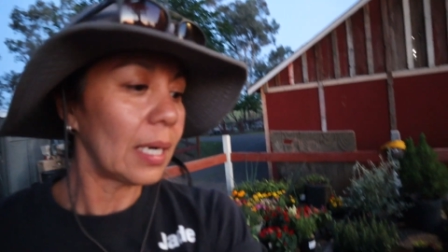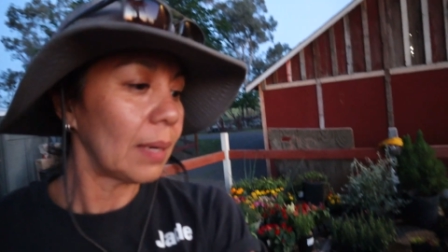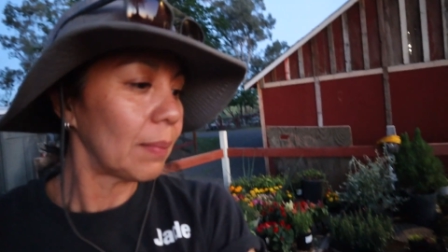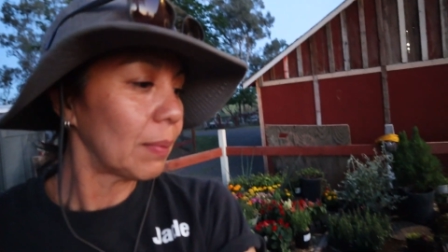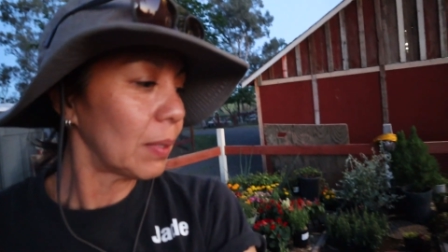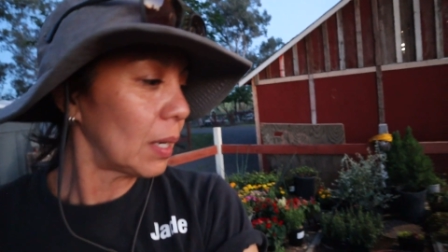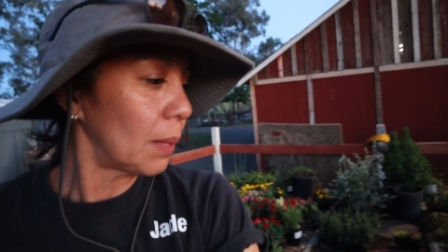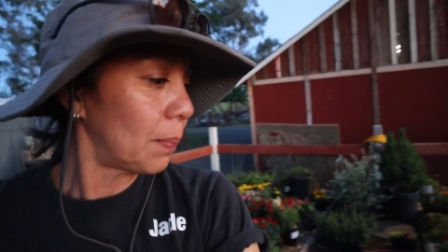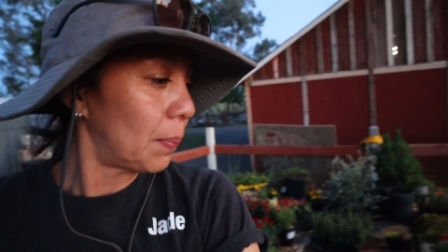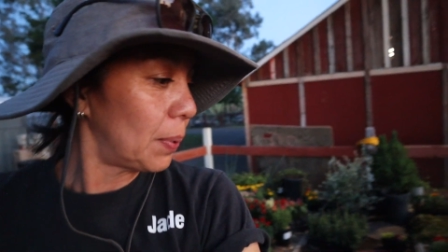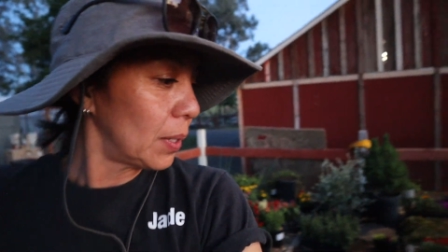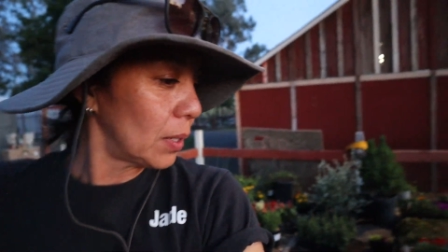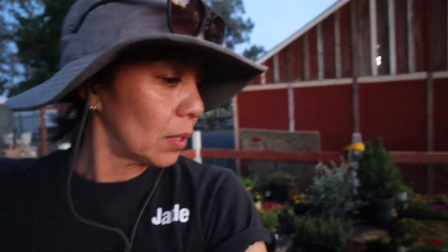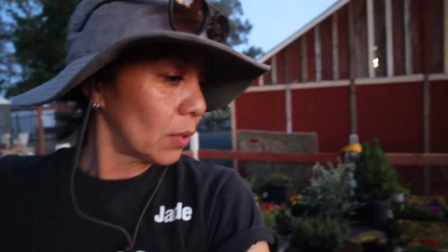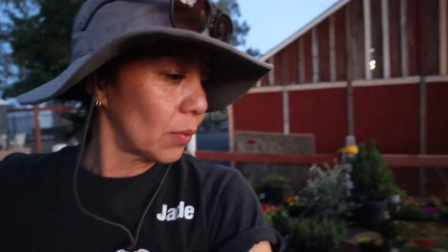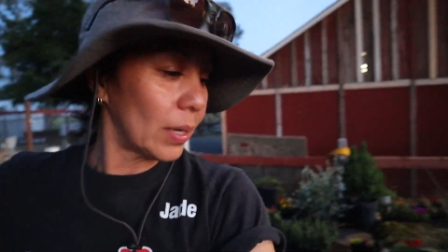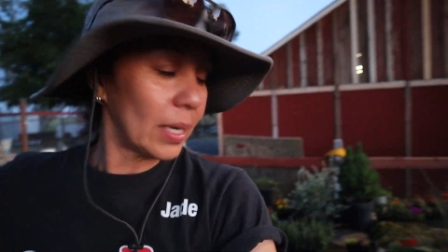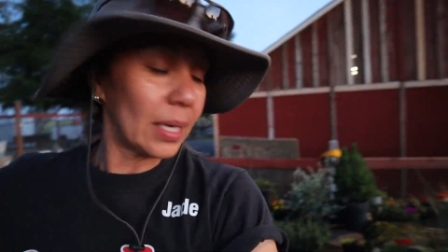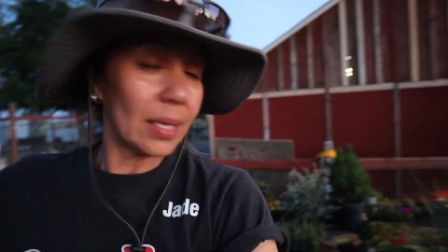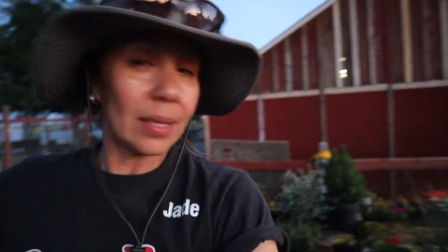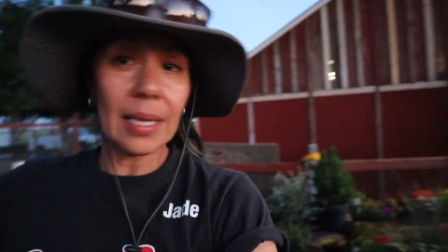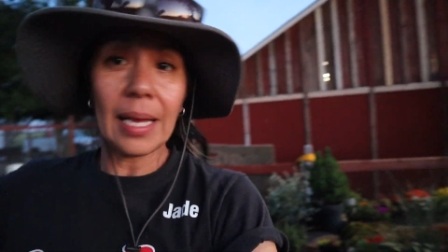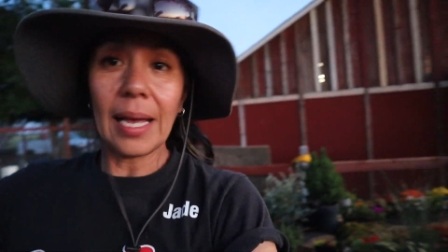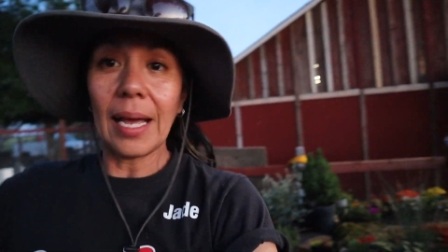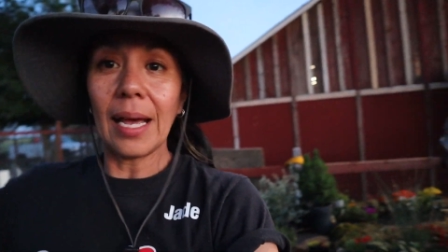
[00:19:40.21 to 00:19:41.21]
that I'm going to put
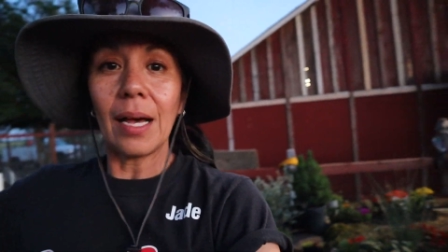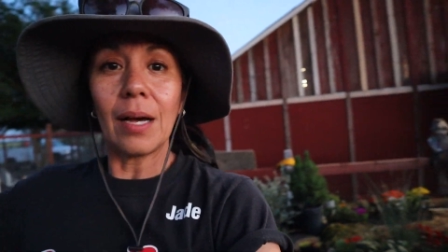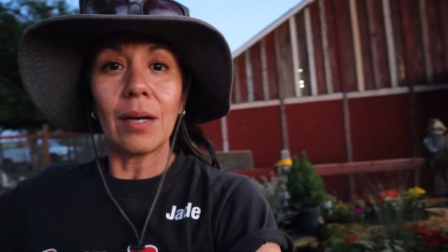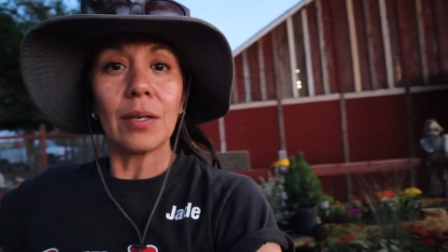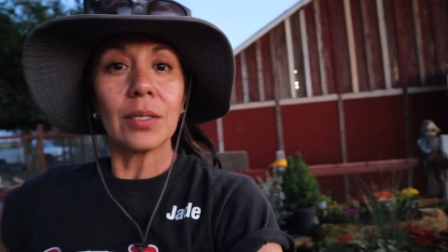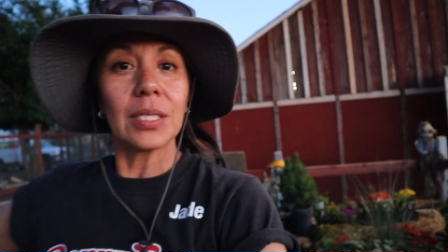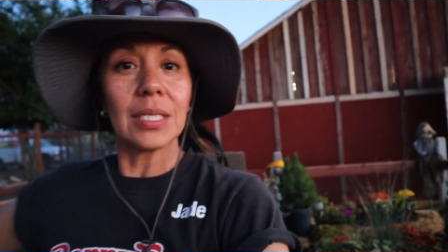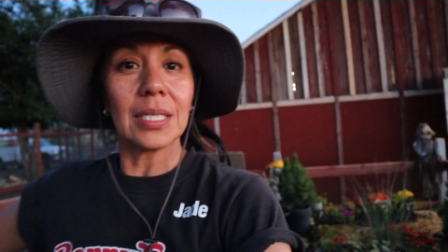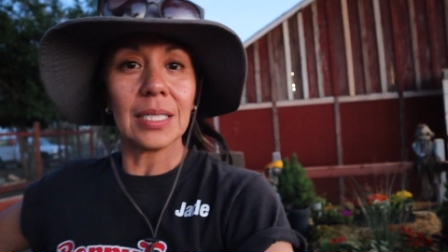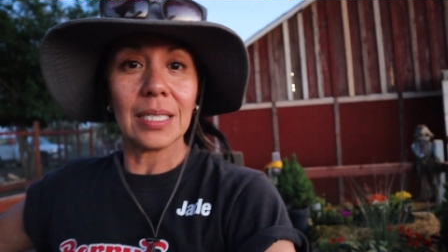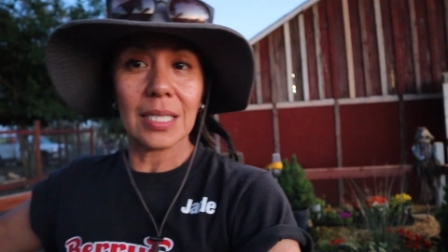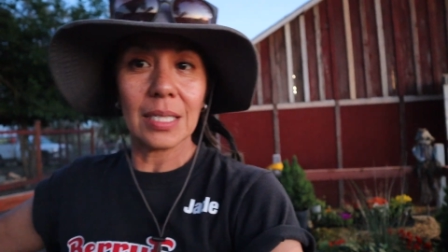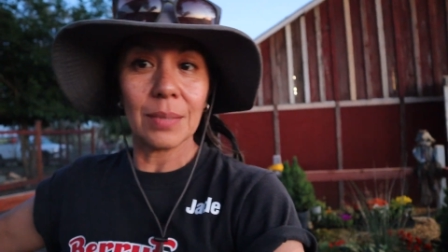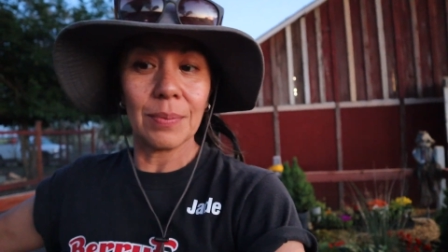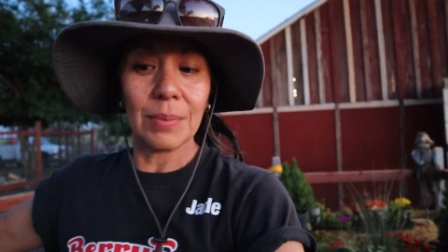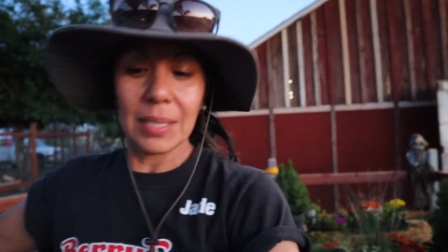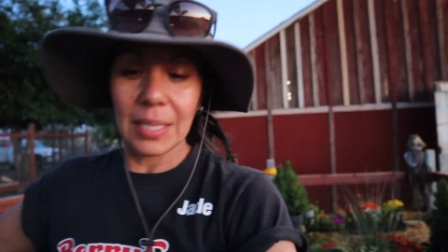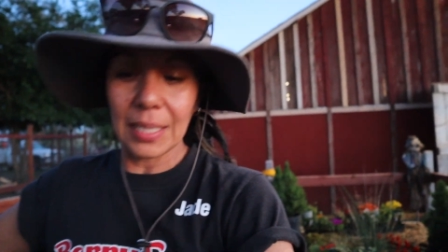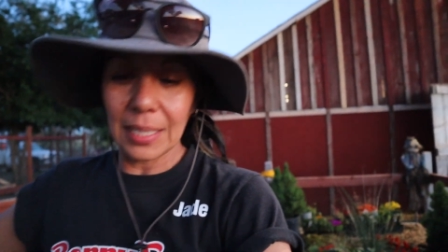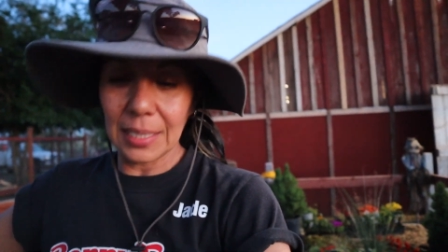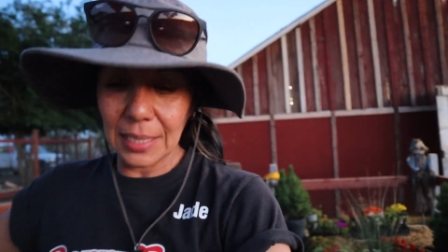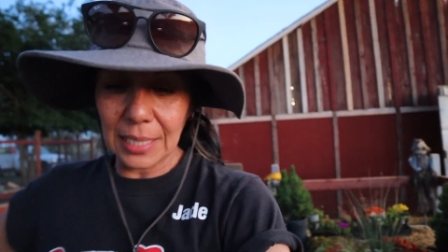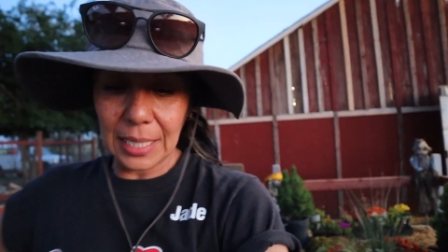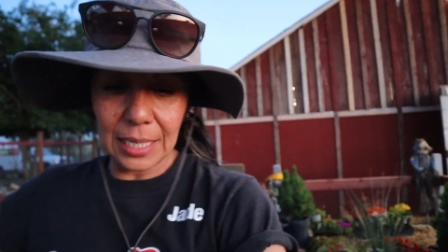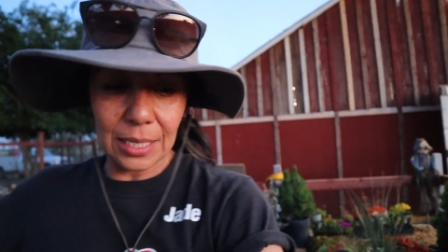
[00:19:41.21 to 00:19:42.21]
around the house and some of
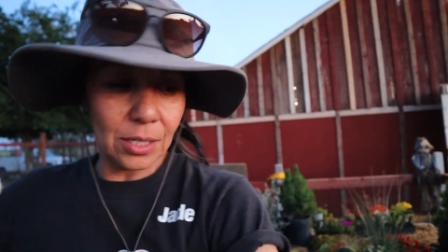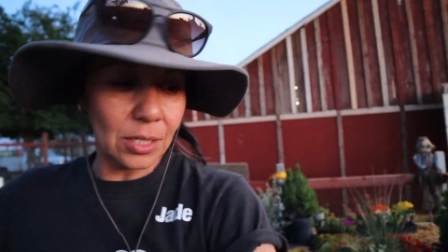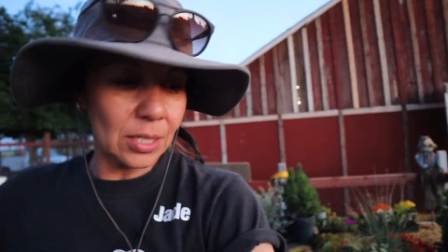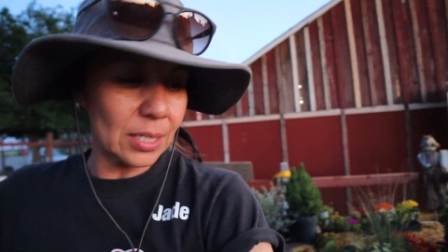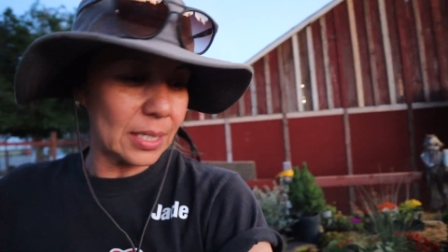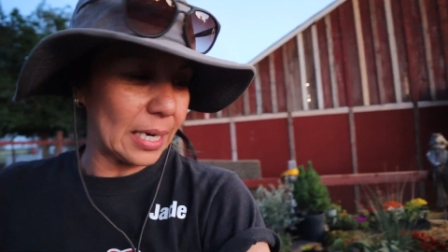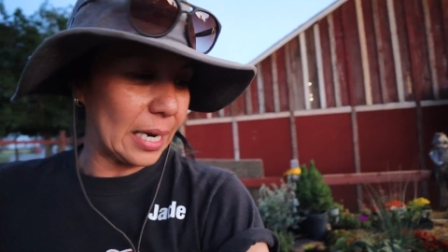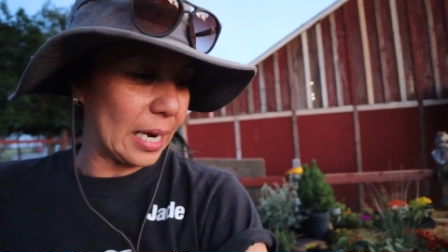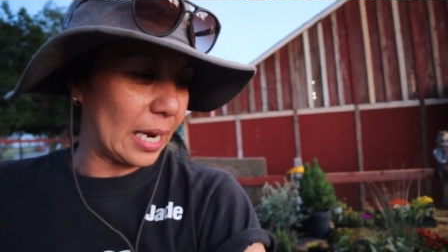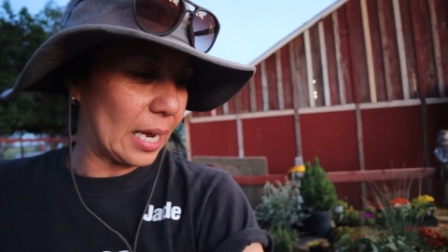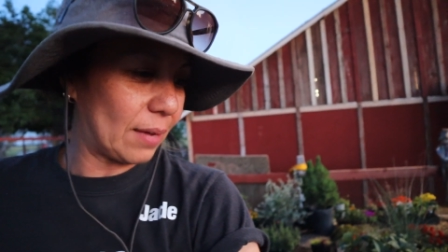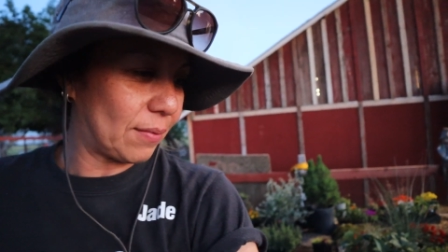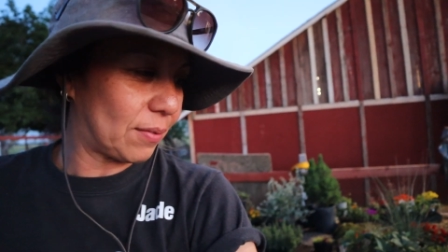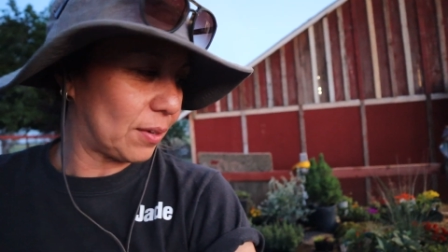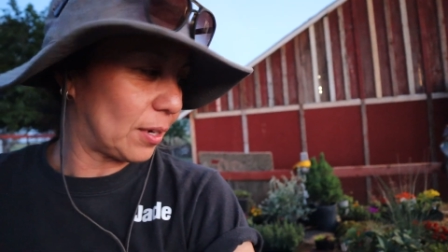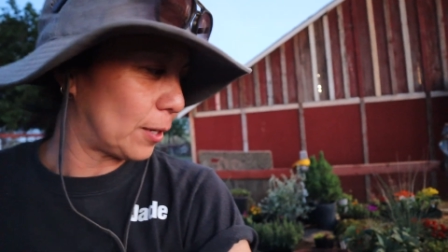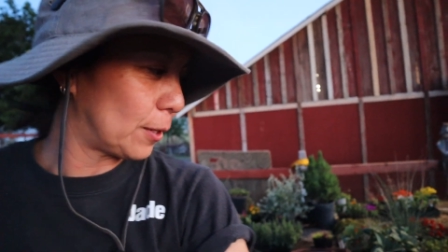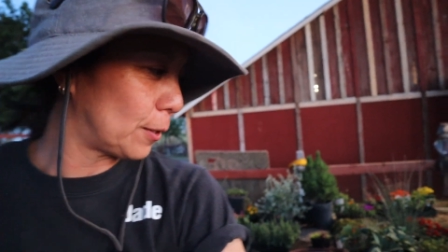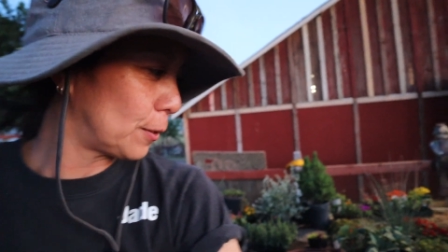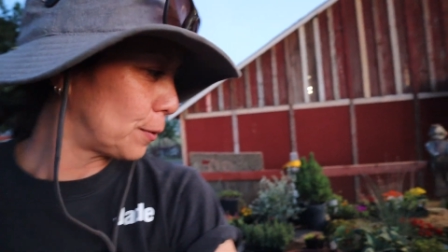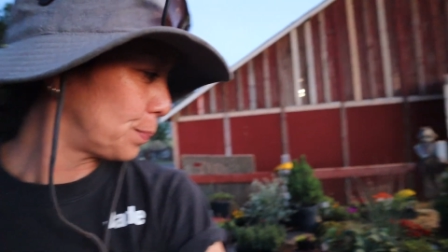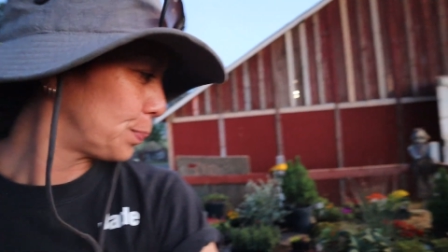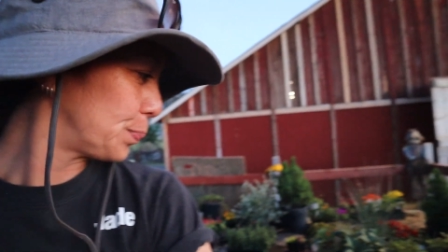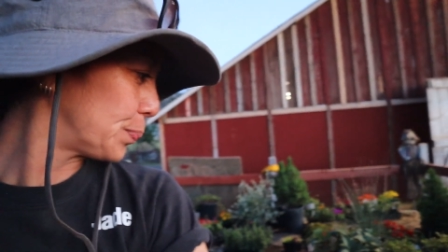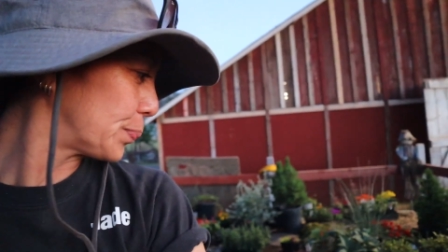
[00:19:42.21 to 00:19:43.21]
the containers that I have
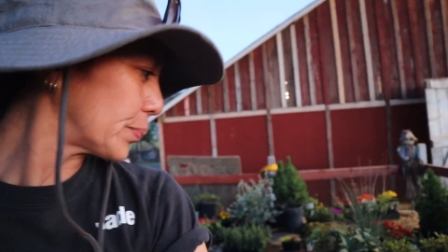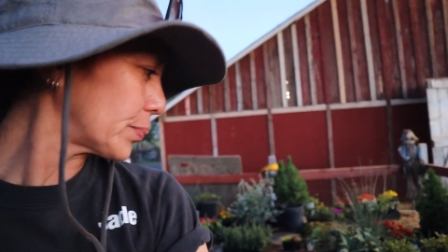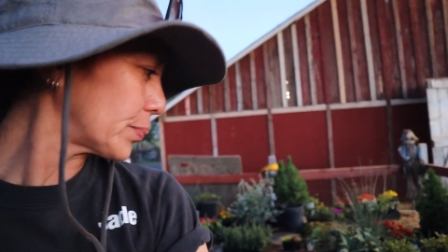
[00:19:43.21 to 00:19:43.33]
here.